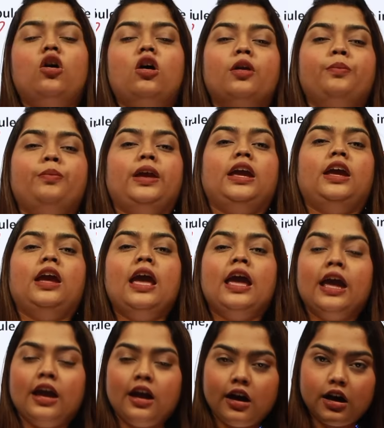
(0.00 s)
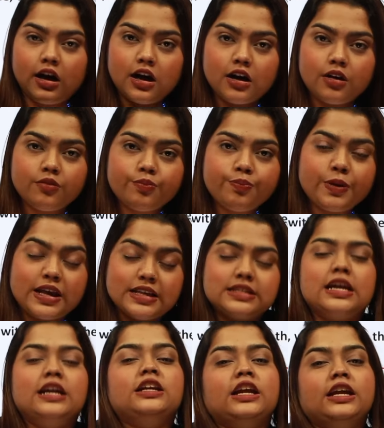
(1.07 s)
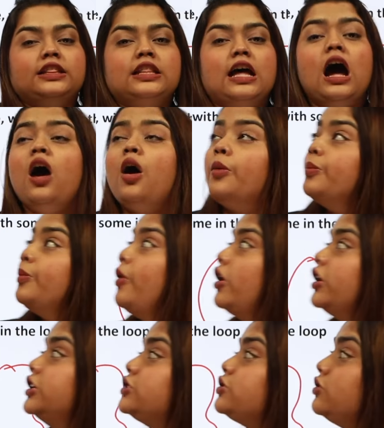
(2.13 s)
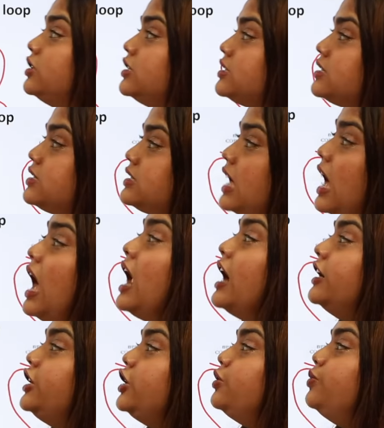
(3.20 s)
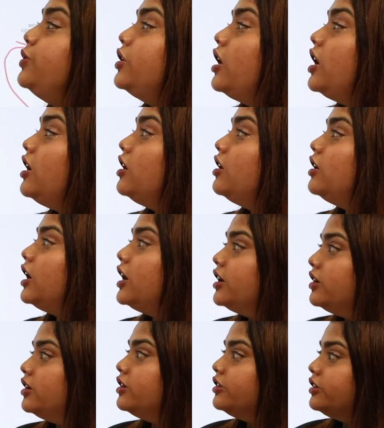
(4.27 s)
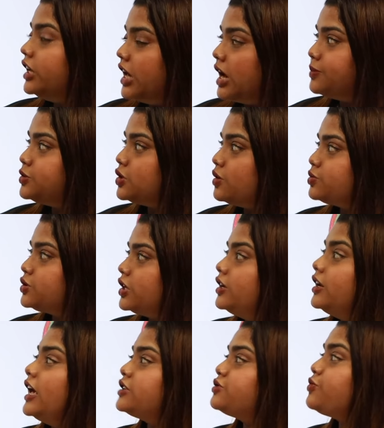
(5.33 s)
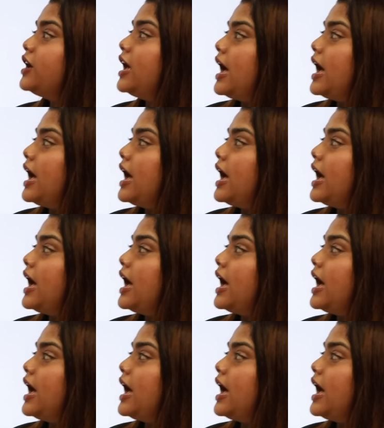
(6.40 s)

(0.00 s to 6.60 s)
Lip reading: or be present in the body. So this is the tubular reabsorption. Next we